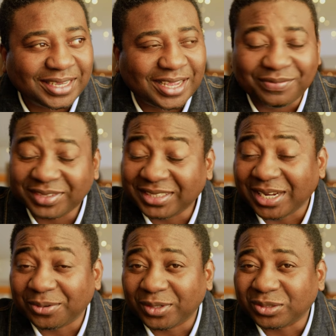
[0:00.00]
everything
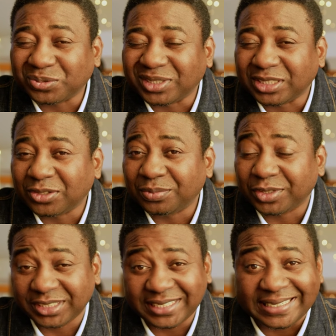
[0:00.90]
I want with so
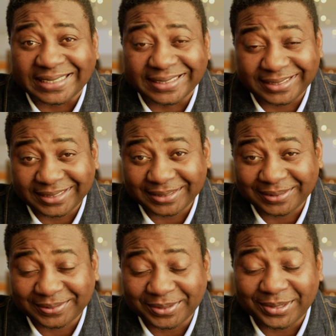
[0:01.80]
much ease.
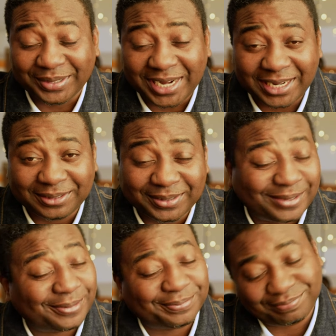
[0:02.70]
All right,
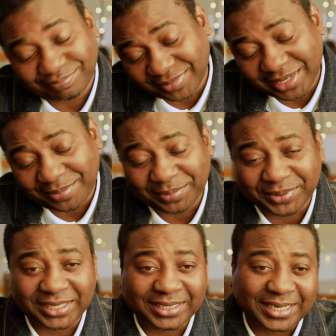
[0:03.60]
now, let me
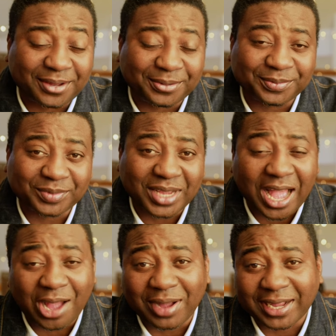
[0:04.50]
break it down
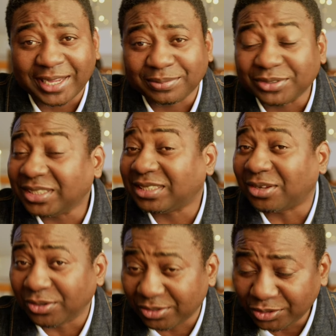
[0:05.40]
how I came to this
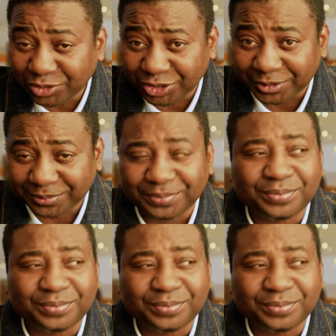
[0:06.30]
conclusion.